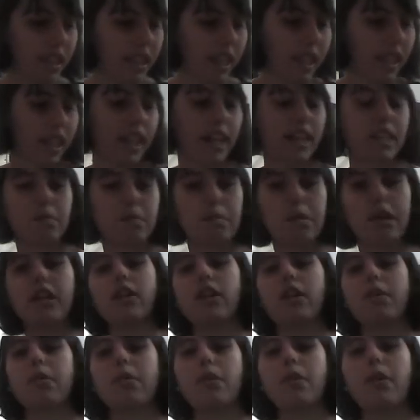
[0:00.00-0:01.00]
And the last
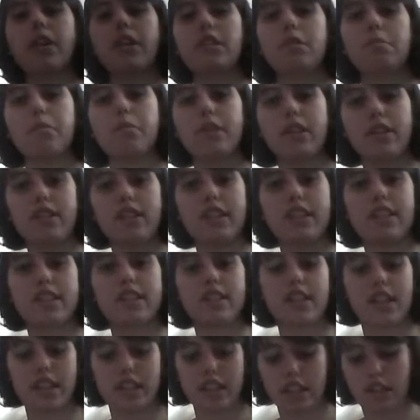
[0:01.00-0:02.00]
painter I'm going to briefly
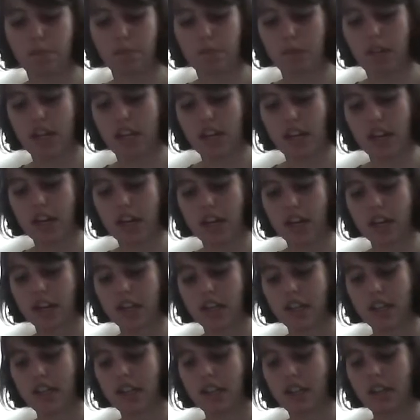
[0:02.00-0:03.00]
discuss is
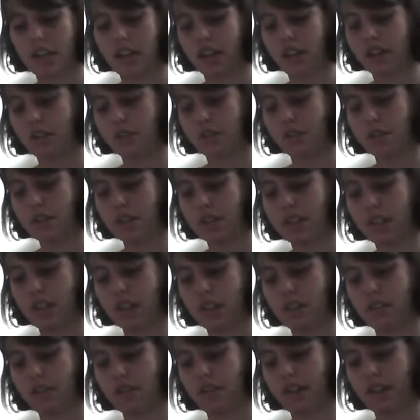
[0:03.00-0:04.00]
Pierre-Auguste
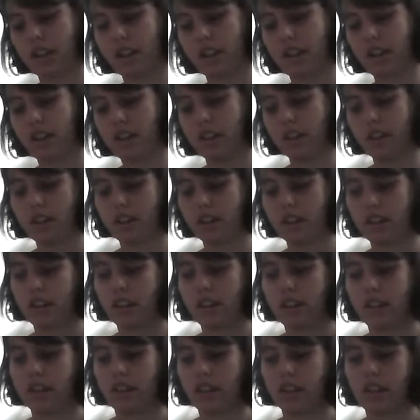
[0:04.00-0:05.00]
Renoir,
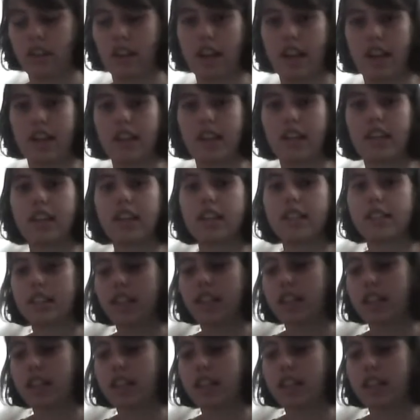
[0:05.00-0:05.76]
and he